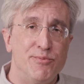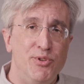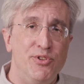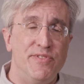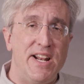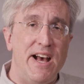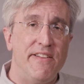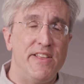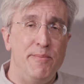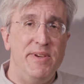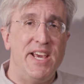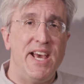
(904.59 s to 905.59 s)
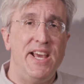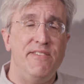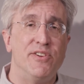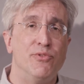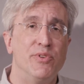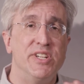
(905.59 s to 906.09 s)
move and how they behave
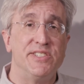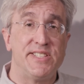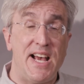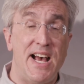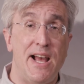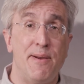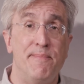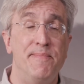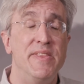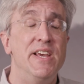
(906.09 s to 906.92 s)
in real time.